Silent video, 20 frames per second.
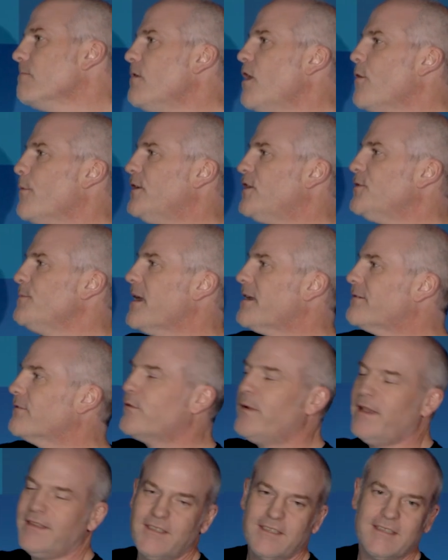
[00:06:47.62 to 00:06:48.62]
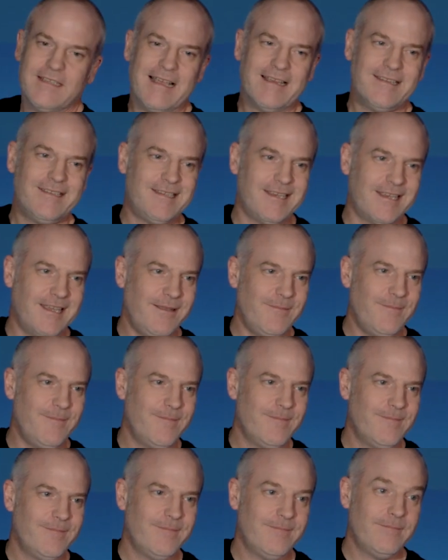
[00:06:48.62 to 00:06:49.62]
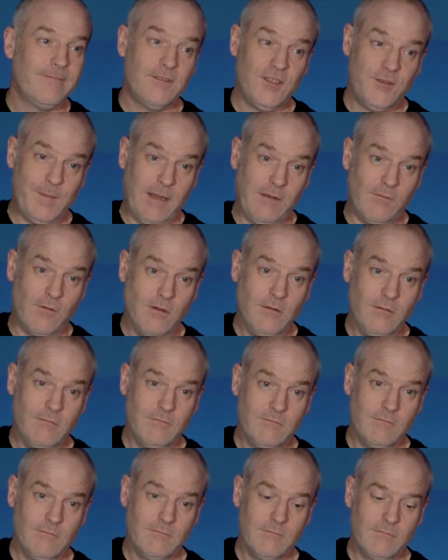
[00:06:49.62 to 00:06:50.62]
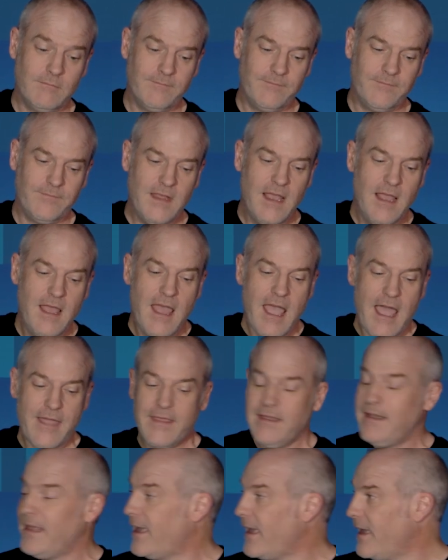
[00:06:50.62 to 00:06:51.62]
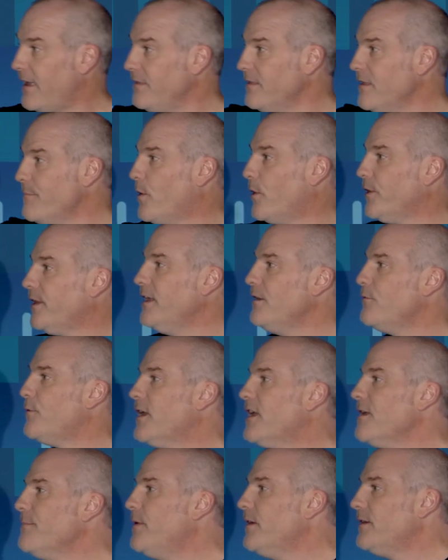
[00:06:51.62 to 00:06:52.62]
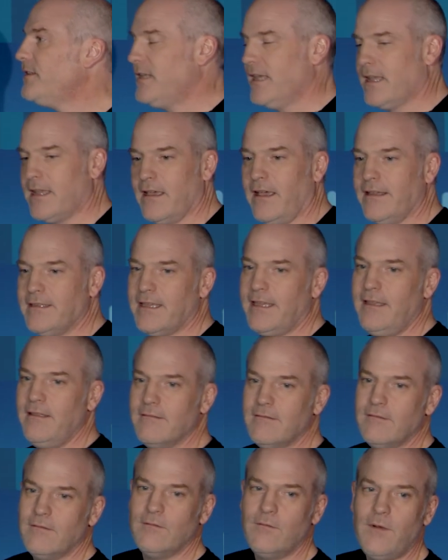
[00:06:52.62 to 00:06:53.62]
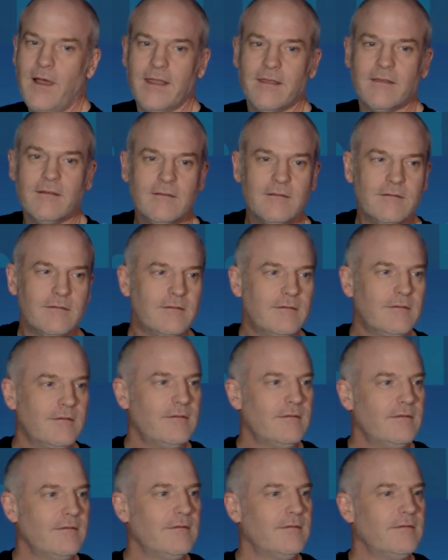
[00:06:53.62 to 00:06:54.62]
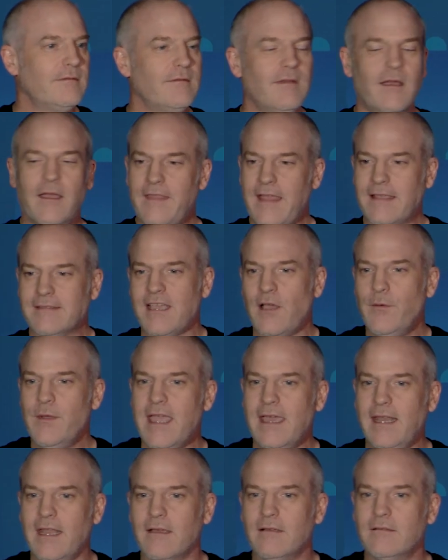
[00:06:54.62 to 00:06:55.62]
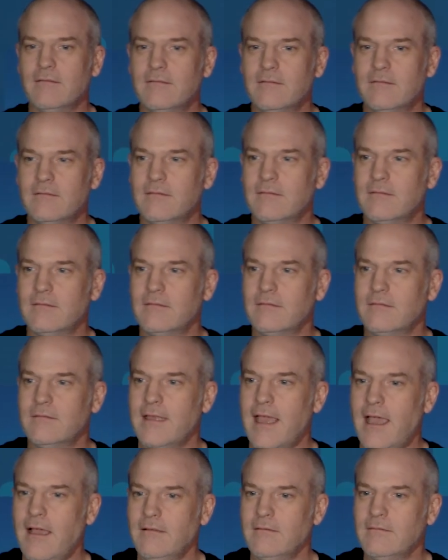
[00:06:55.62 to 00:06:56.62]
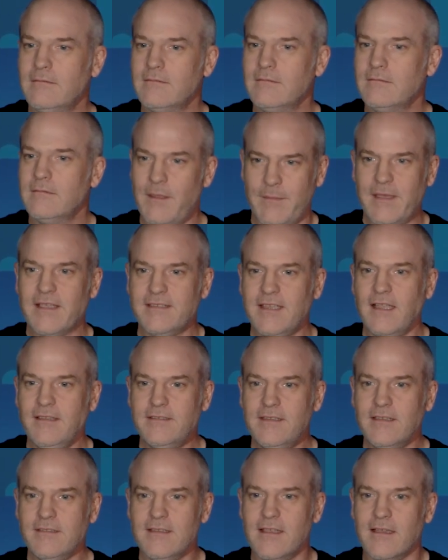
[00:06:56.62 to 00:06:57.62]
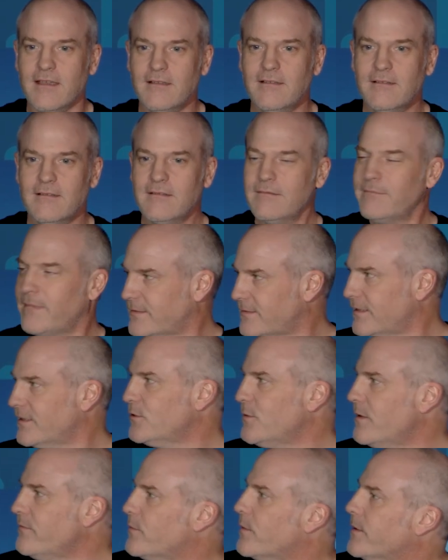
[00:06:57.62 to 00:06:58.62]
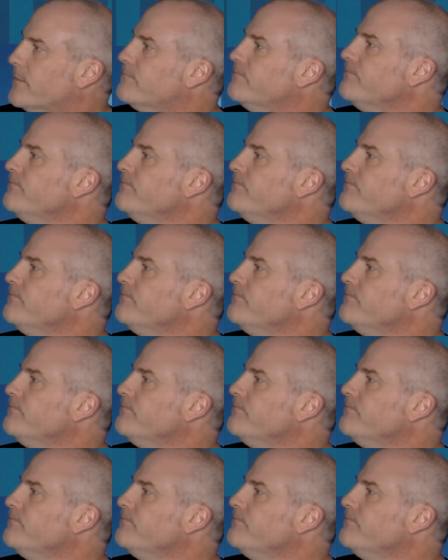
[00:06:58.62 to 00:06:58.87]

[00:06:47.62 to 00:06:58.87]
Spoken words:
Oh, we just make a request to /ticket, spelled wrong. And then in the body, we can put ticket ID 1. And that's how we get it. Yeah? That makes sense, doesn't it? Makes sense to everyone.